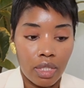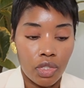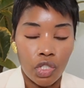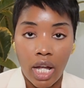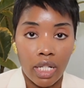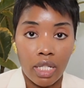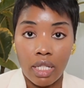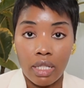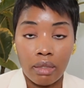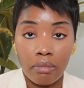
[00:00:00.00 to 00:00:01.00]

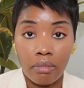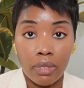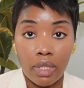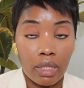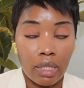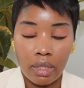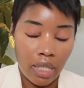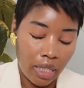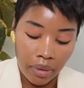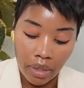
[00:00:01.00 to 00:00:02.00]
China,
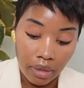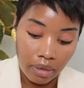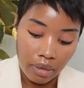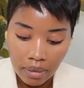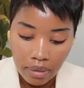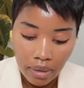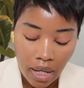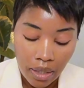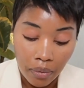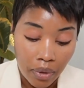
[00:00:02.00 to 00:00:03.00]
anyway,
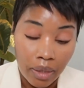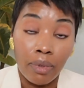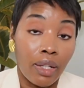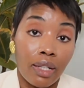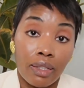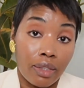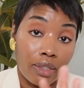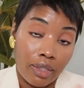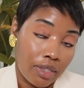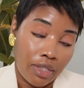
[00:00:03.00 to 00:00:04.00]
I don't want to
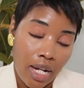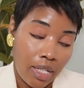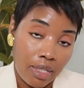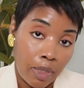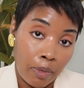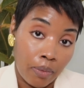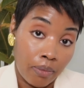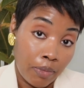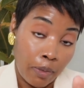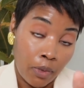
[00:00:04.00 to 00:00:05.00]
look Chinese pe
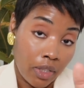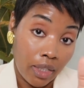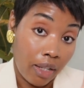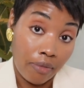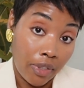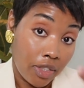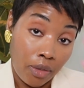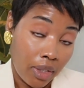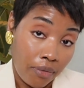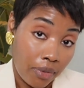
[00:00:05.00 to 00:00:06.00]
people in government.
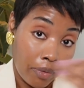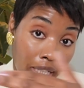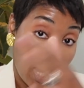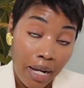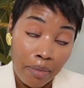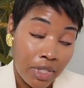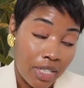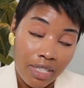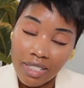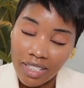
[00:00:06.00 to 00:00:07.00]
Don't come for me. I'm
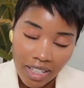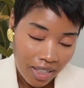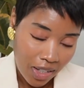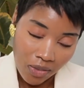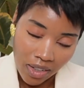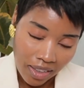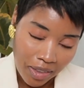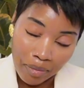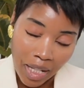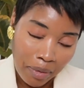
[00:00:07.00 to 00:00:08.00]
just a
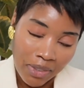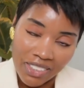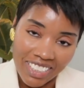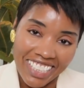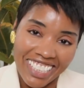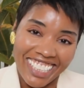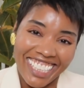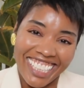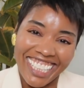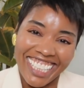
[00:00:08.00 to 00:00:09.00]
regular black person.
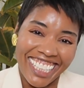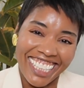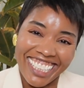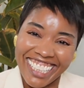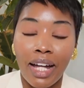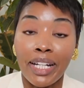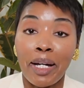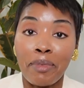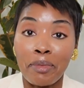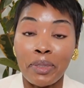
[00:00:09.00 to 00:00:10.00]
I
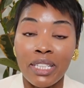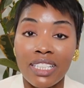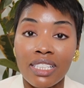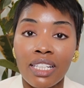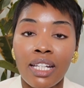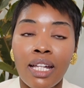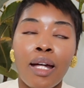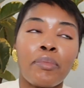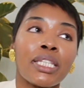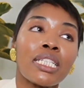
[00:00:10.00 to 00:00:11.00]
come in peace.
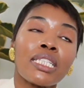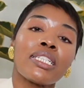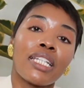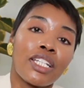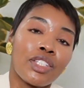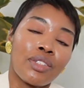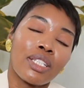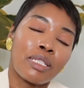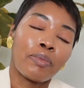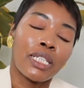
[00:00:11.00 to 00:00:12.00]
But this is
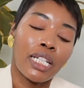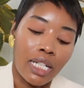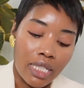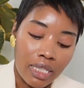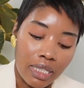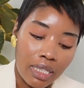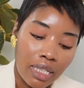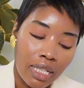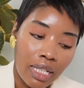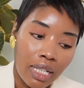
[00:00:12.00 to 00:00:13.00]
dangerous because
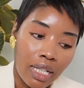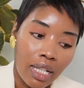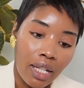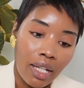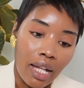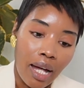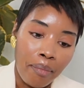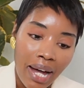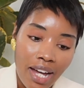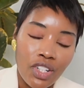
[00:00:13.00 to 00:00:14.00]

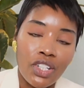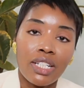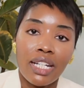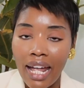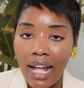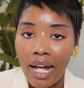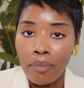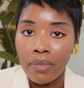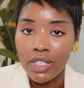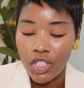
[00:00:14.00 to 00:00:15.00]
Imagine a
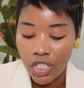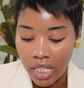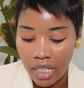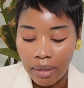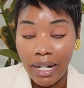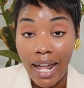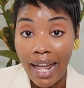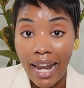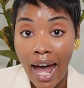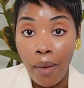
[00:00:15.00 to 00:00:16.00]
machine, an,
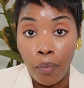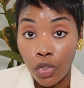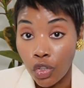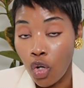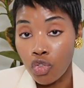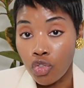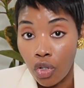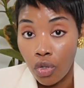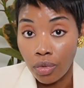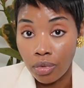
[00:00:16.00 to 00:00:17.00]
an app with no
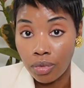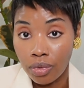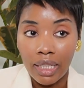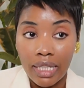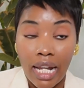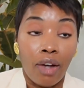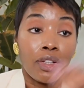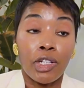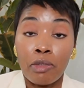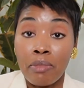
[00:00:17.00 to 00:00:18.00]
soul. Now,
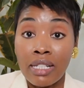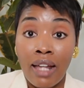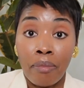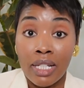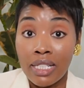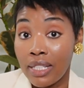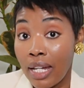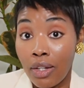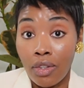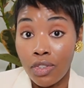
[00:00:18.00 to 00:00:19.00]
here you may stop me and
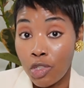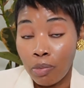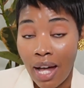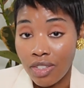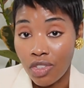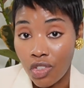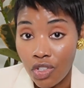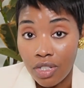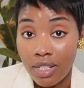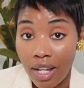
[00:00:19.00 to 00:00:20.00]
say, Do plastic
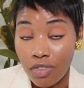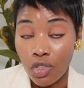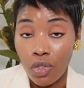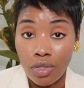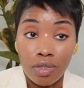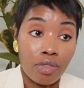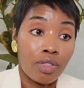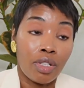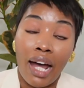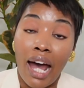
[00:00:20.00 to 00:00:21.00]
surgeons have
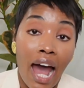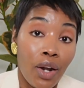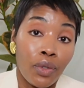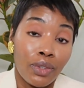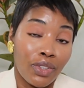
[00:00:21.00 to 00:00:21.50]
souls? I don't.